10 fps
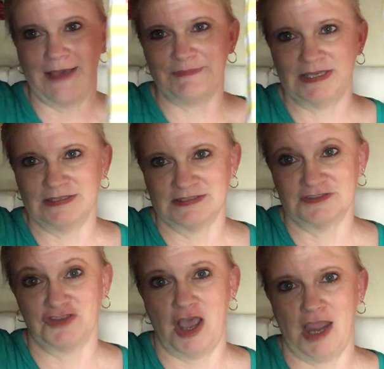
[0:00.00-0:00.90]
Happiness
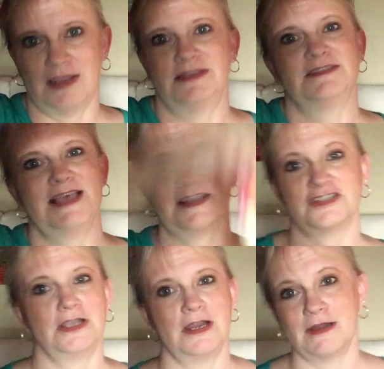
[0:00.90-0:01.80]
sock. It's
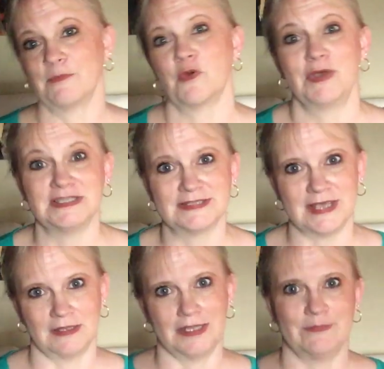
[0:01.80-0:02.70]
actually our number one
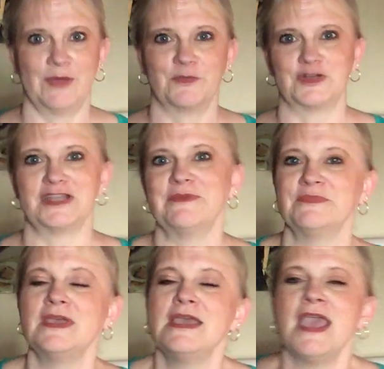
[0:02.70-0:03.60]
selling membership.
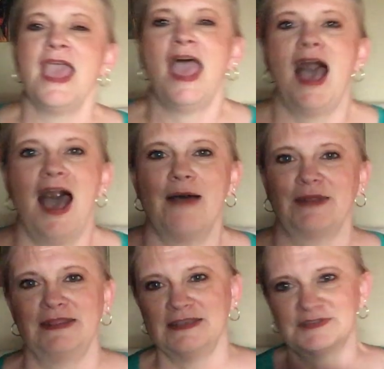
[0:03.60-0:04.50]
Um, and
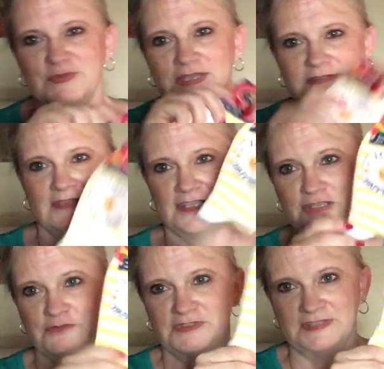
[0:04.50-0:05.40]
I think it's because of the
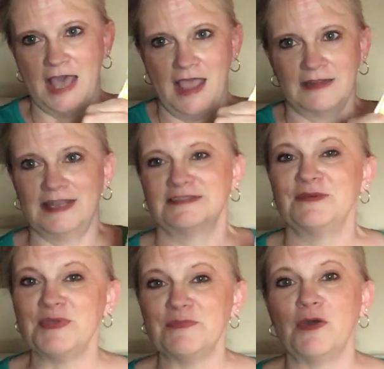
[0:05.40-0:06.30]
cute sock. Now,
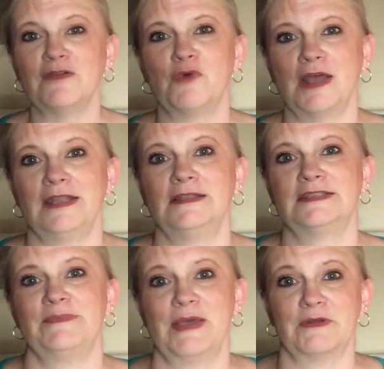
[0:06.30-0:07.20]
some people have wanted
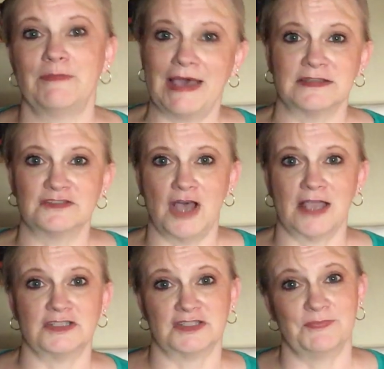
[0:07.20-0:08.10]
to be able to buy the
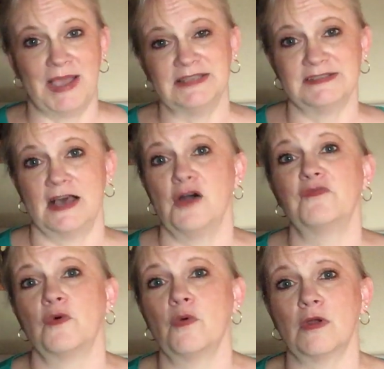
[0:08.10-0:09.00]
sock just by
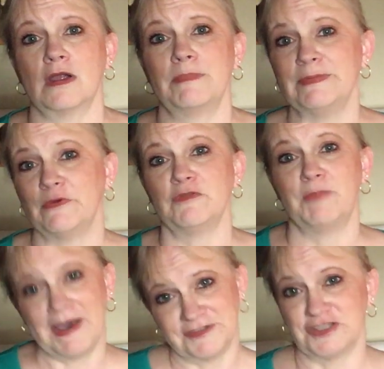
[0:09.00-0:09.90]
itself, or people who
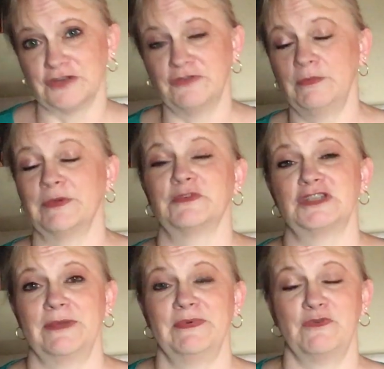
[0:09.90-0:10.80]
bought the Cheerful
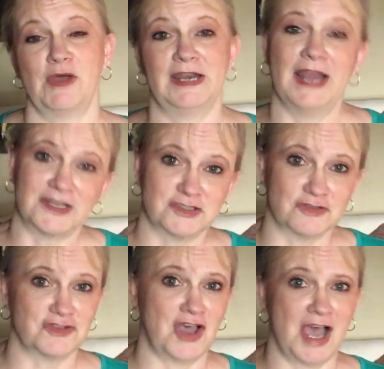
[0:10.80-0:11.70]
membership have wanted
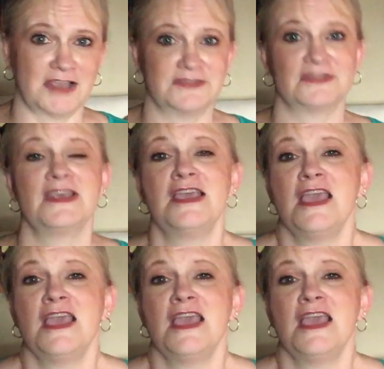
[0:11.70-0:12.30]
extra socks.